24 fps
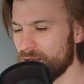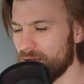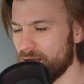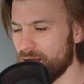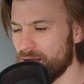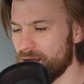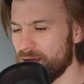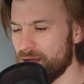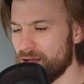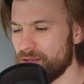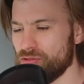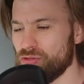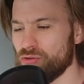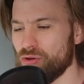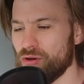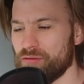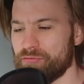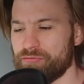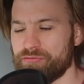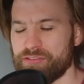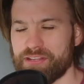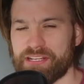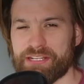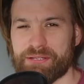
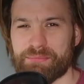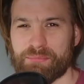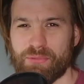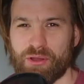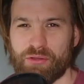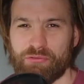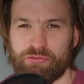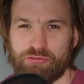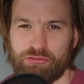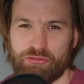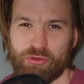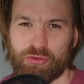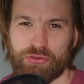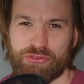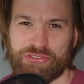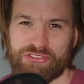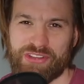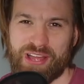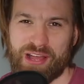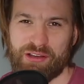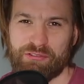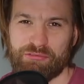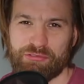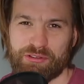not feeling my full
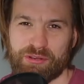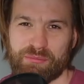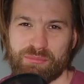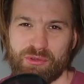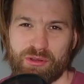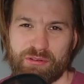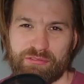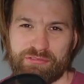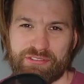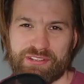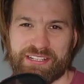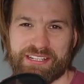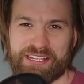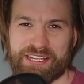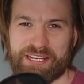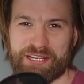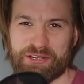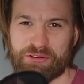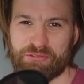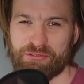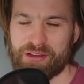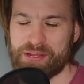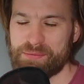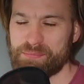self, when I'm not feeling in
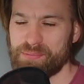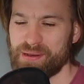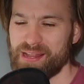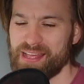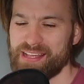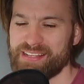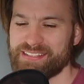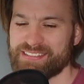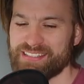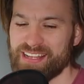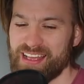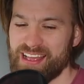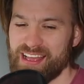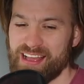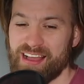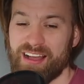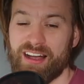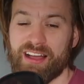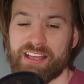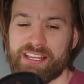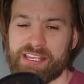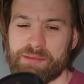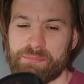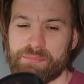a great place,
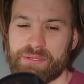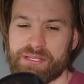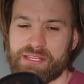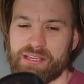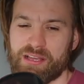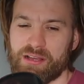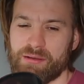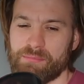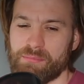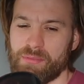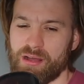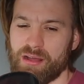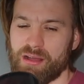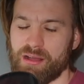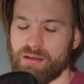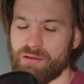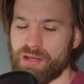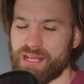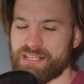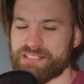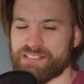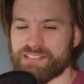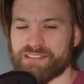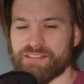I can become,
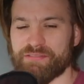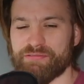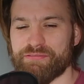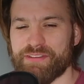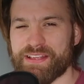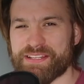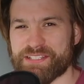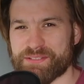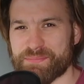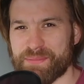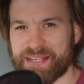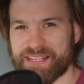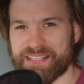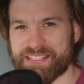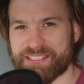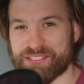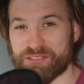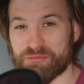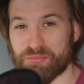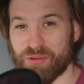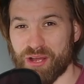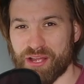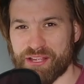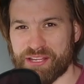as a defense
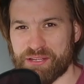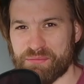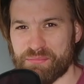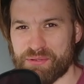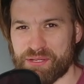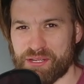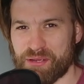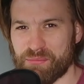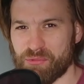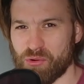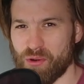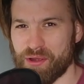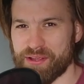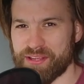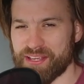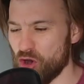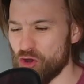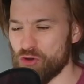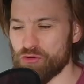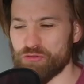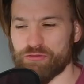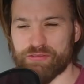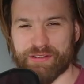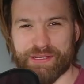mechanism, I can become quite
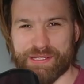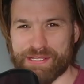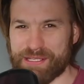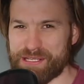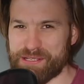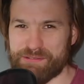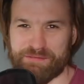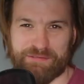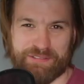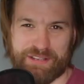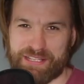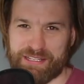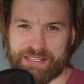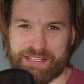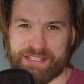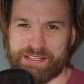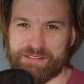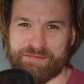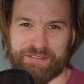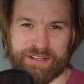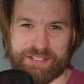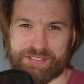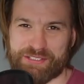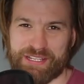overly
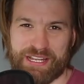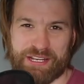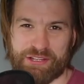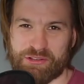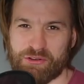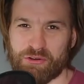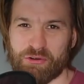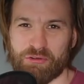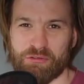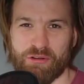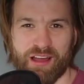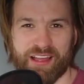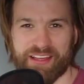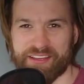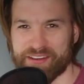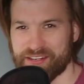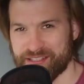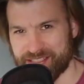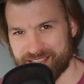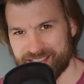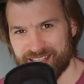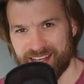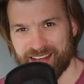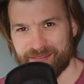evangelical, right? And
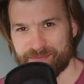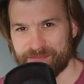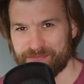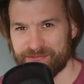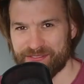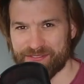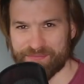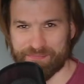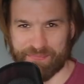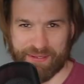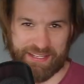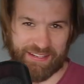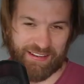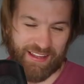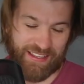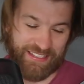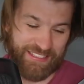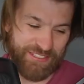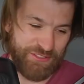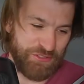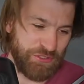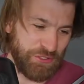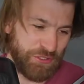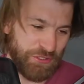I start being
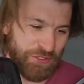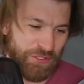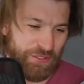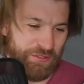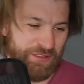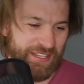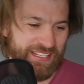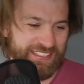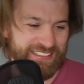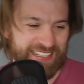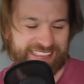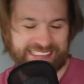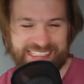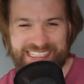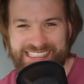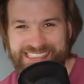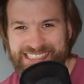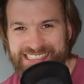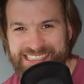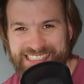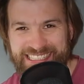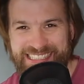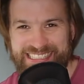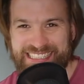like, you should do things like
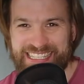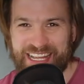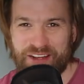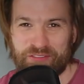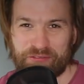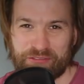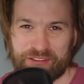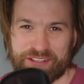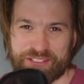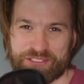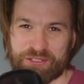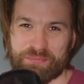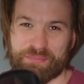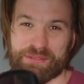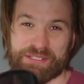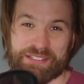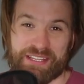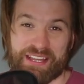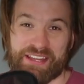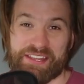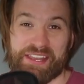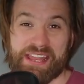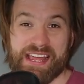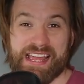this, and this is how things should be
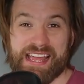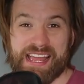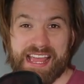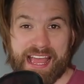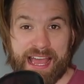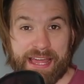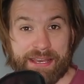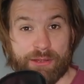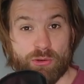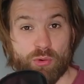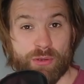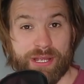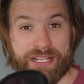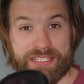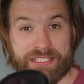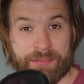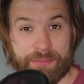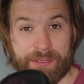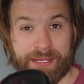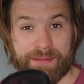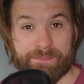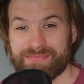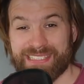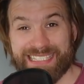done. And it all gets a
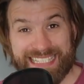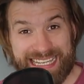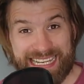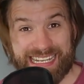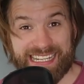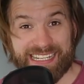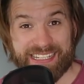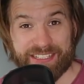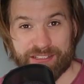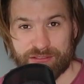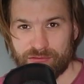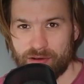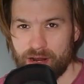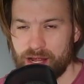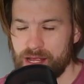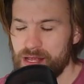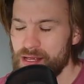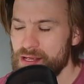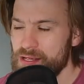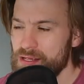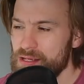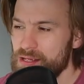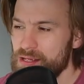bit silly, right?